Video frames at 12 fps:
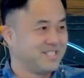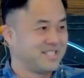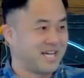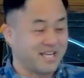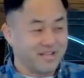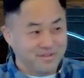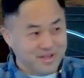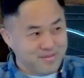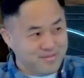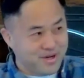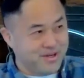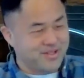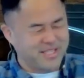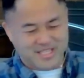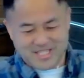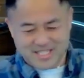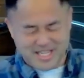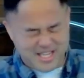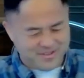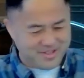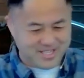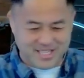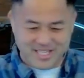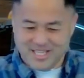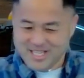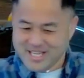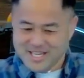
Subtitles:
not even a boat. It doesn't have any,